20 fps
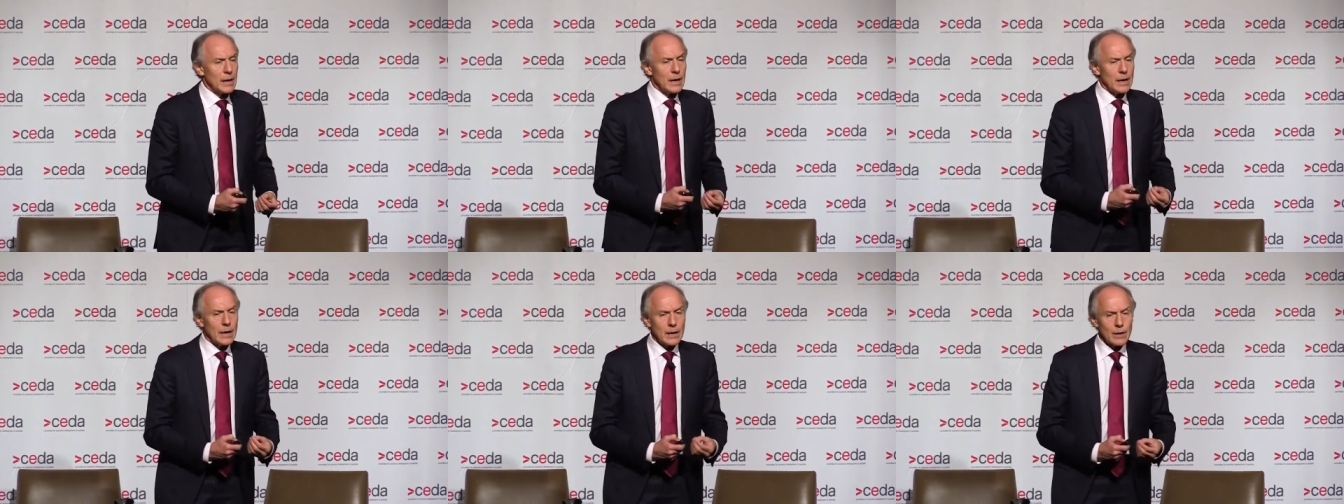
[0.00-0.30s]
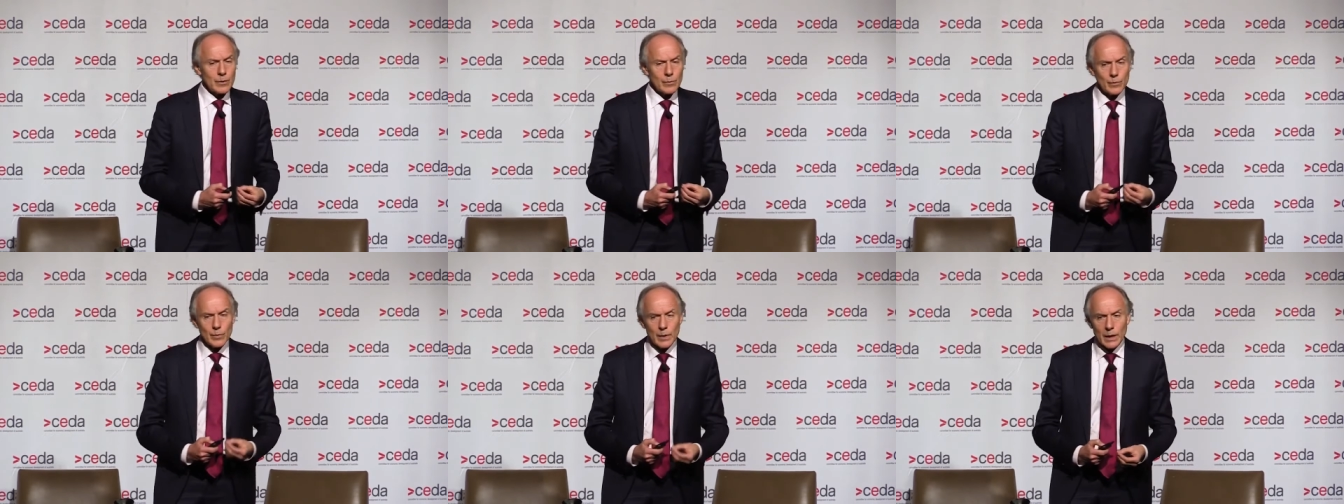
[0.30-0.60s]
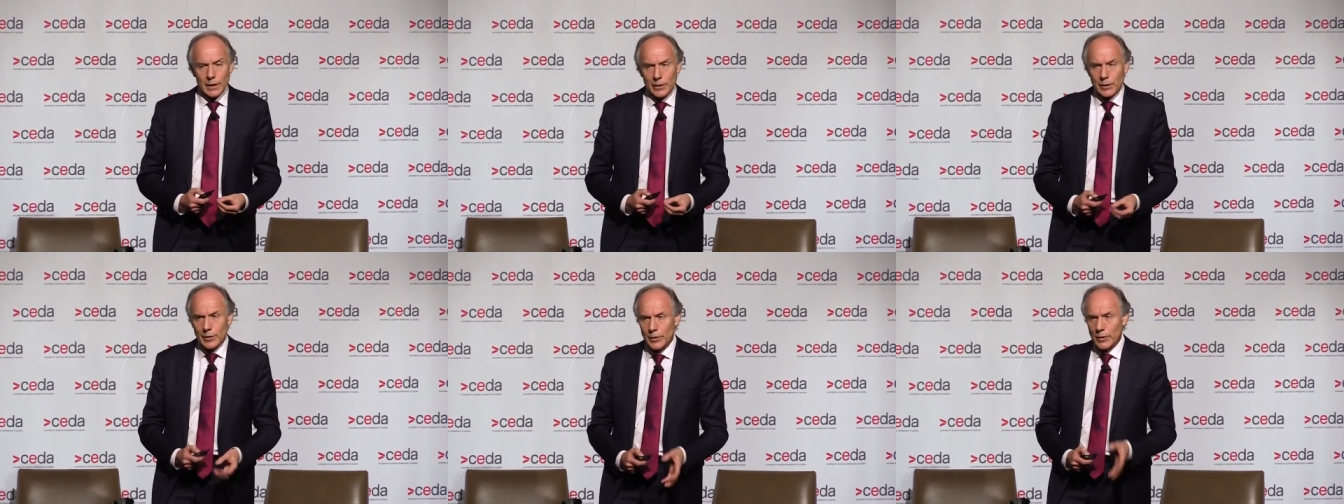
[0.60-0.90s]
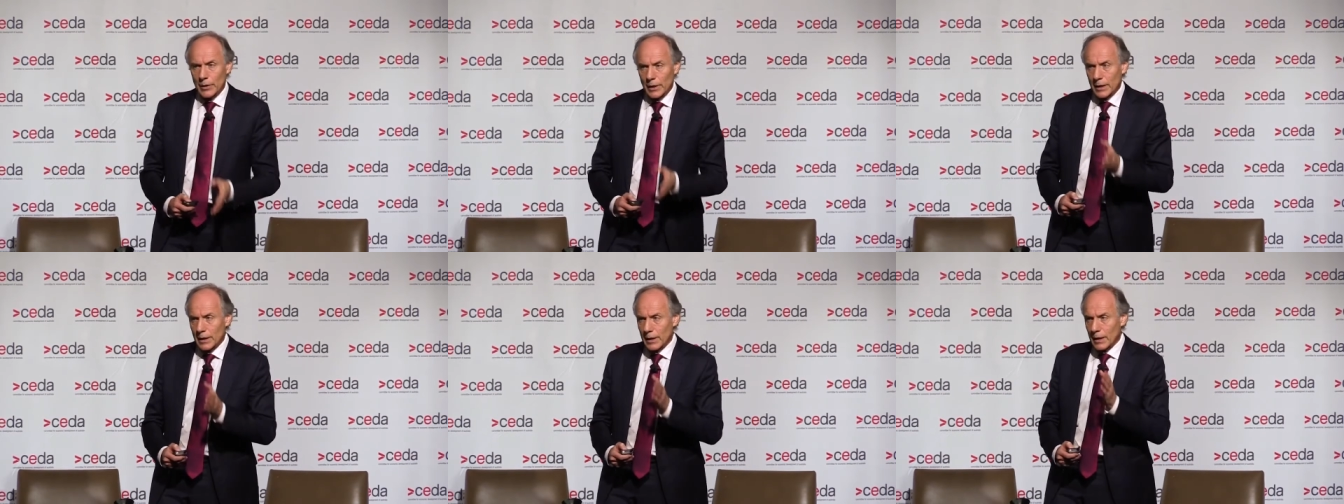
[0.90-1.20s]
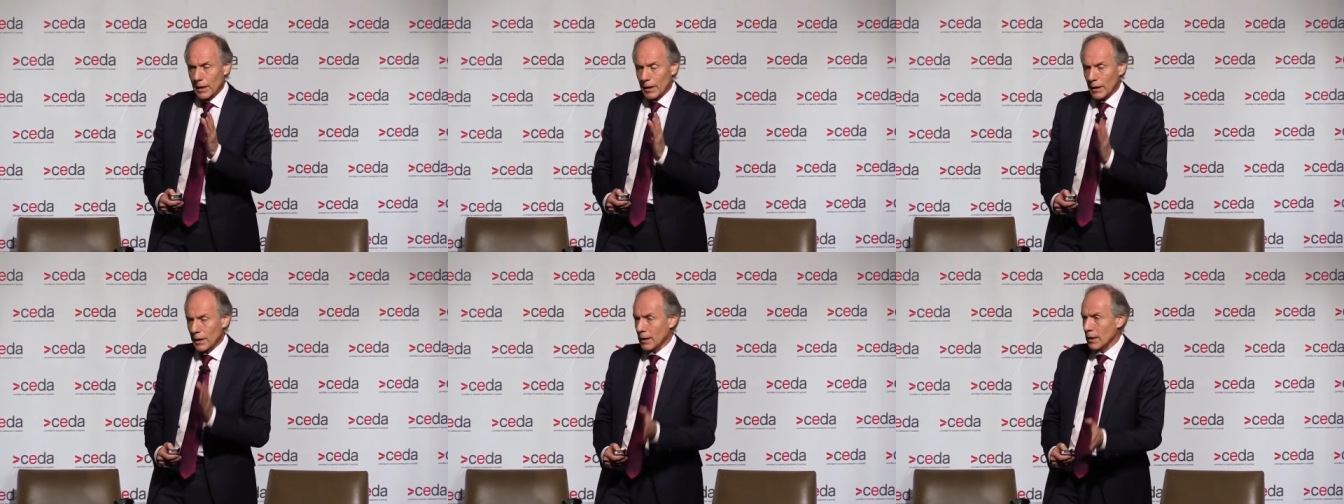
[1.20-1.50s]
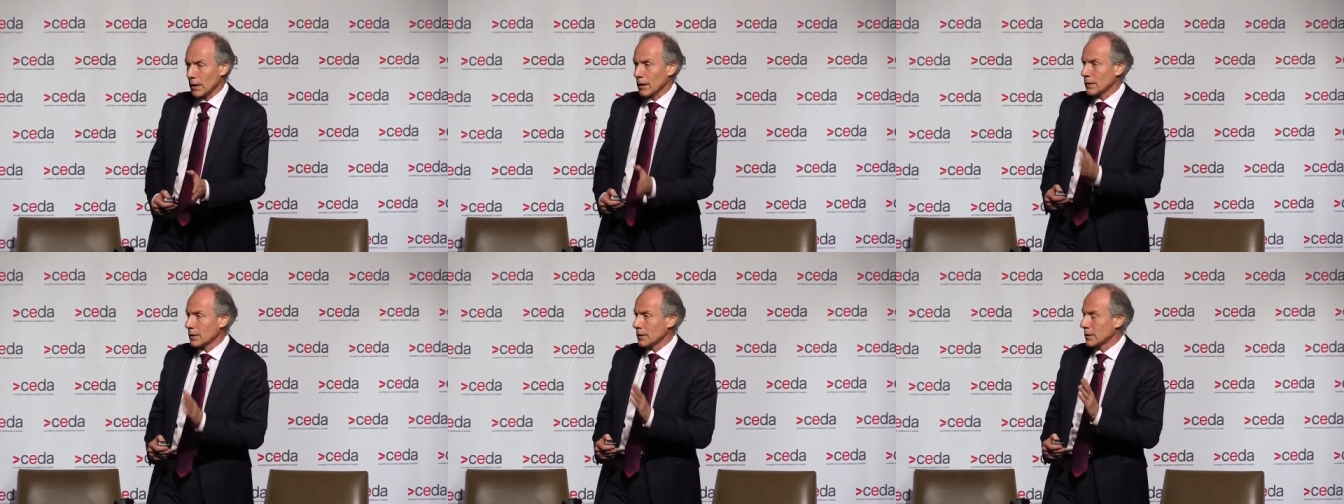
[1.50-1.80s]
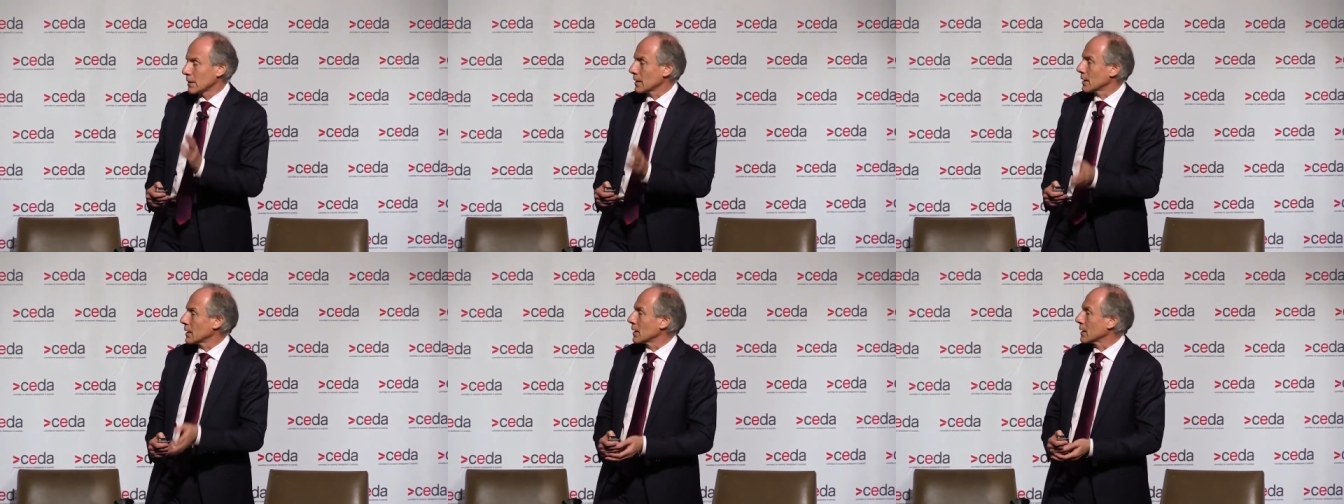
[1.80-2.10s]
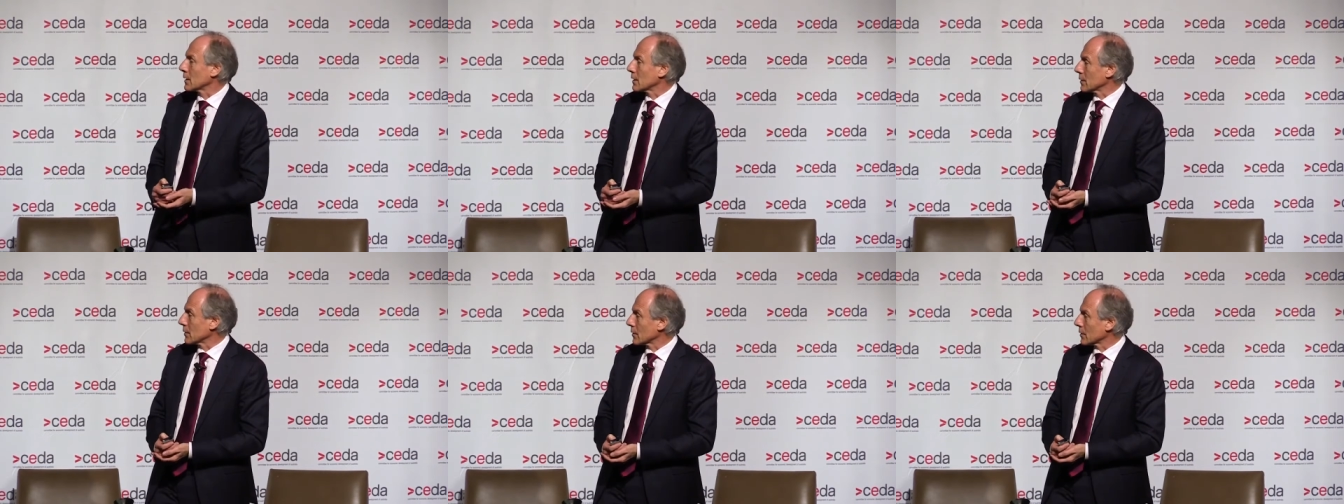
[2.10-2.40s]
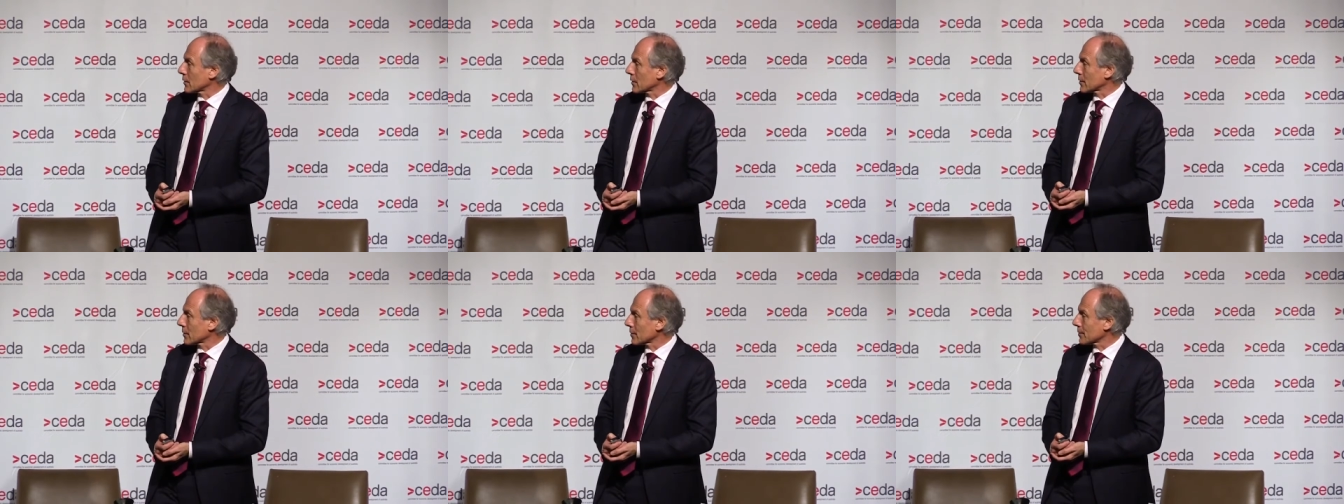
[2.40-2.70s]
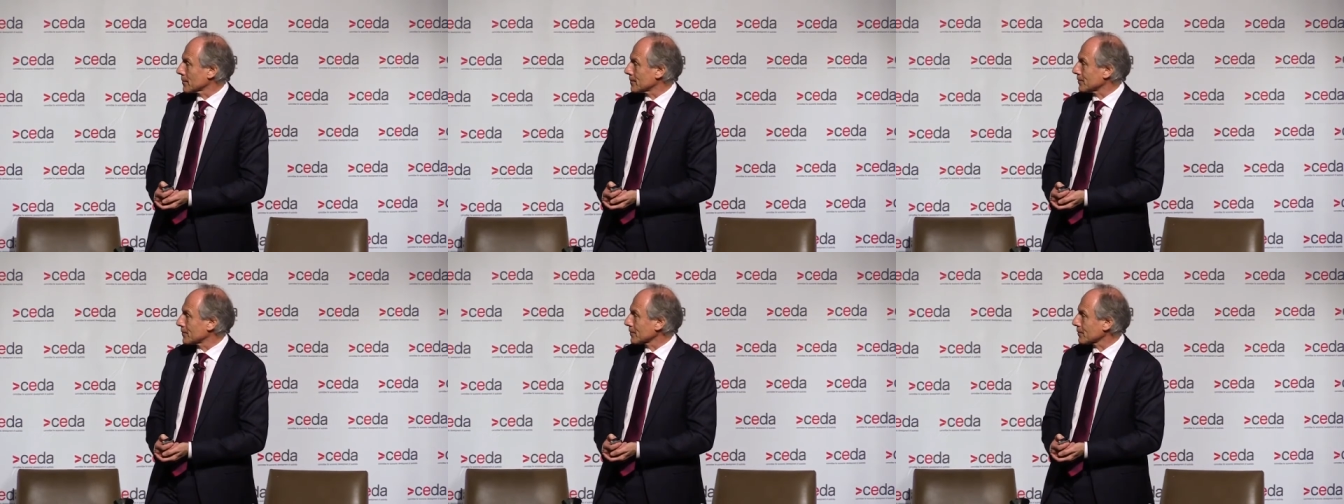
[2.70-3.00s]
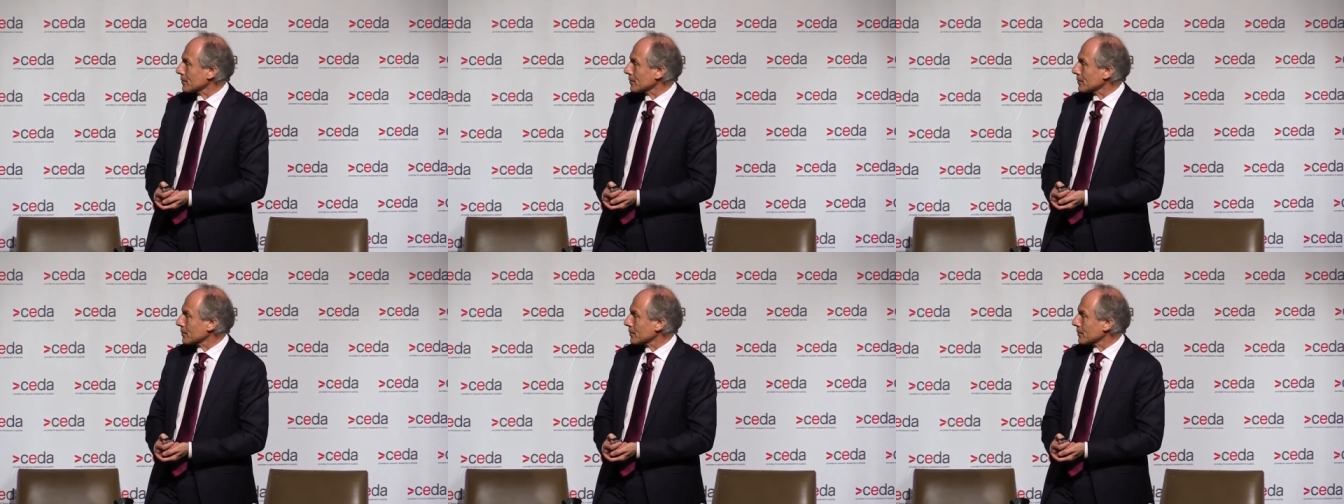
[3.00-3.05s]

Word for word: uh, rather than hard targets.